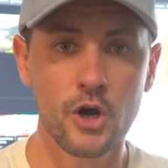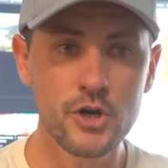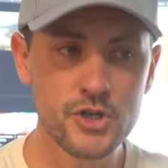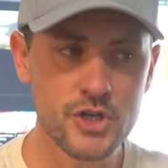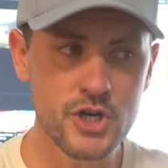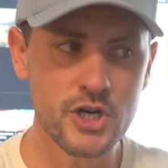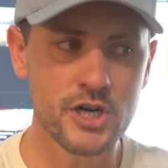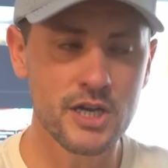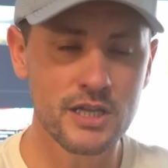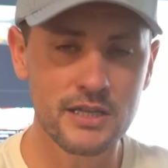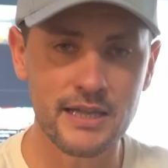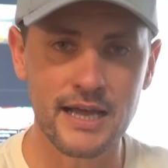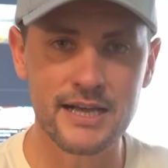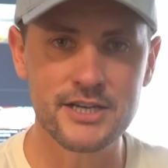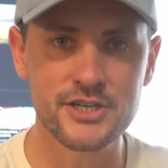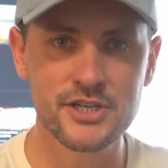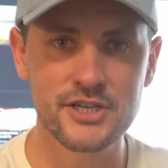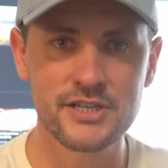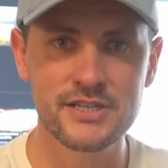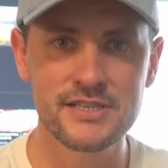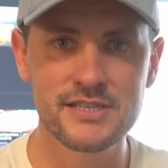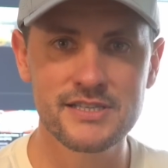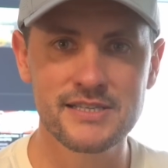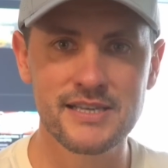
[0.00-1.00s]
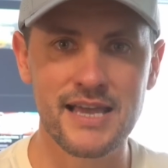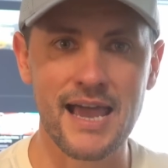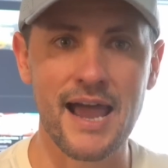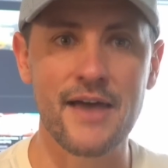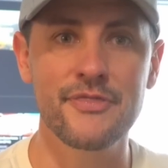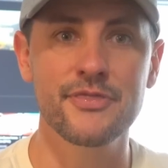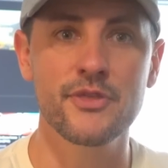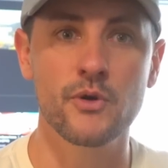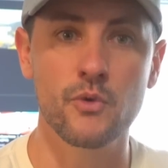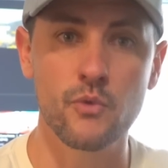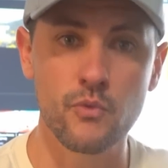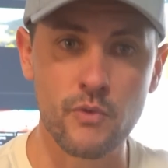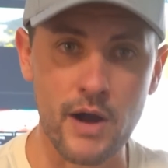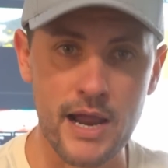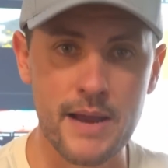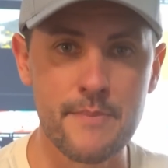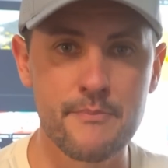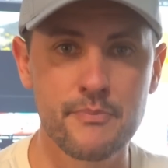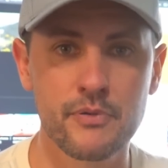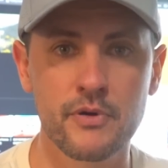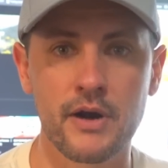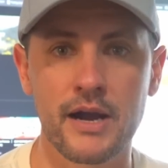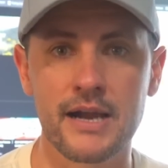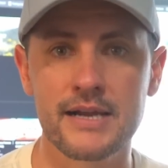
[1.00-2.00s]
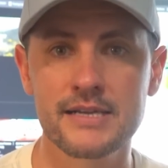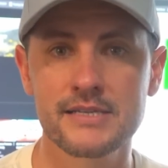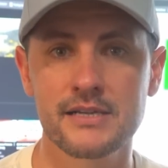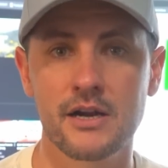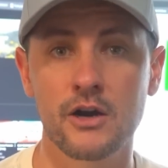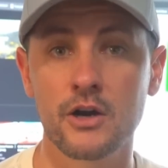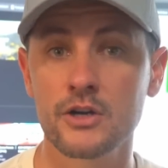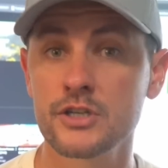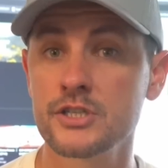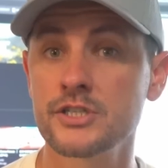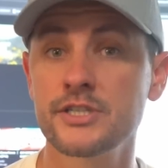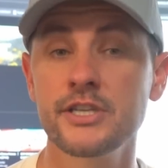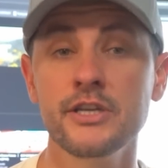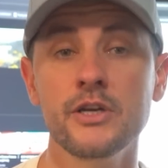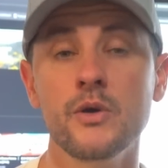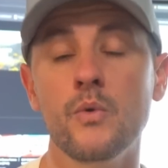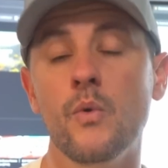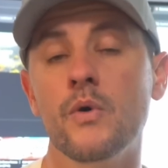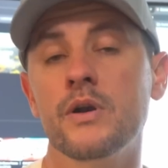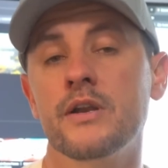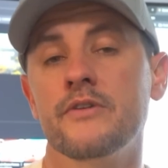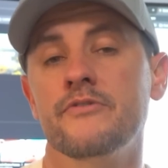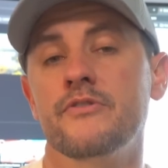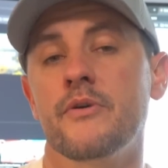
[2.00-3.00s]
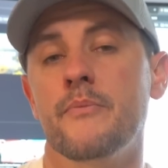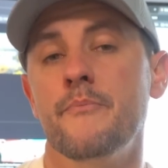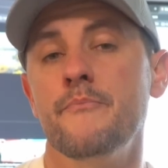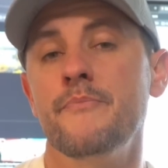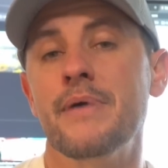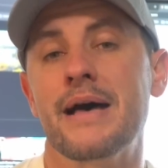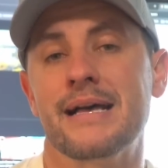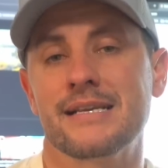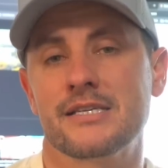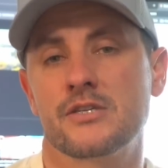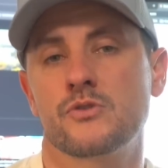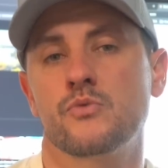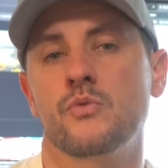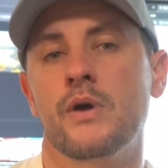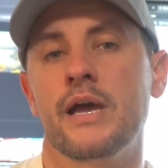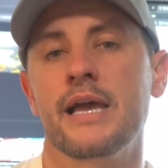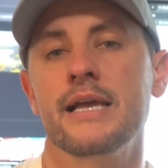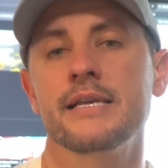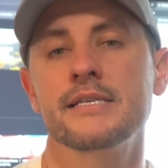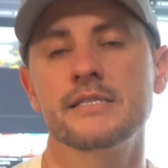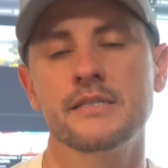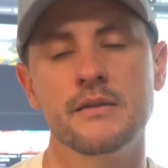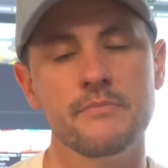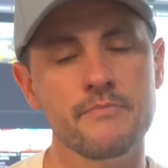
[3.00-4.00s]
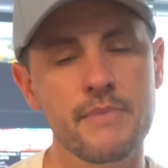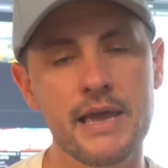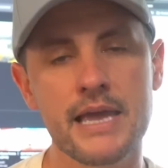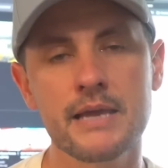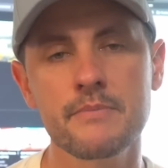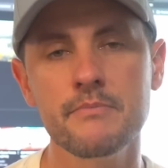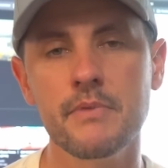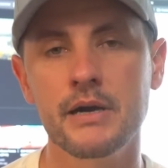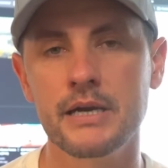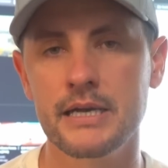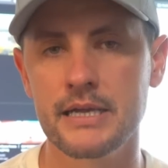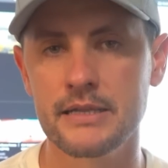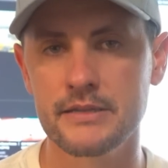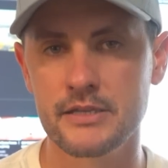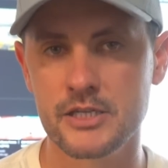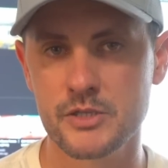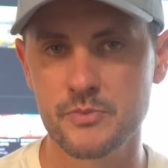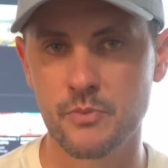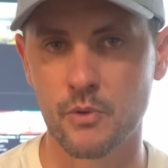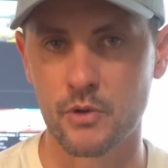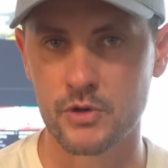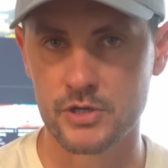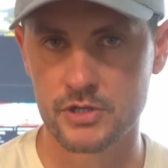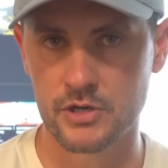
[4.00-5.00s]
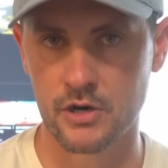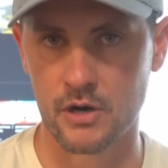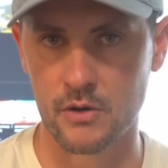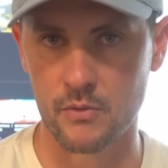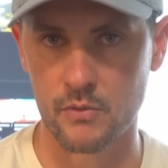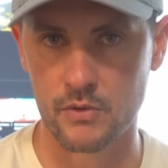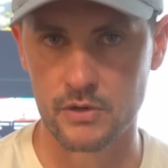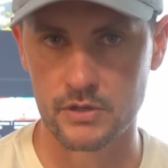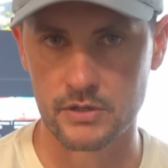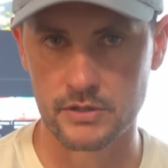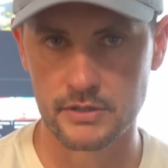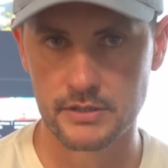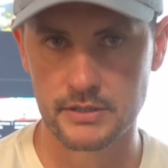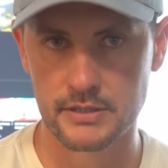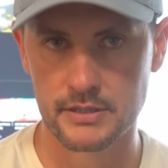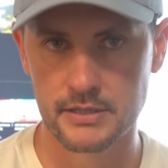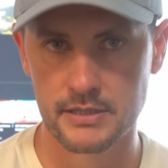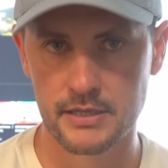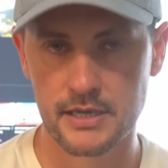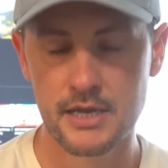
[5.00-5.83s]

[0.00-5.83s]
Larger collections at the right price are still one of the best ways to make money in the sports card world.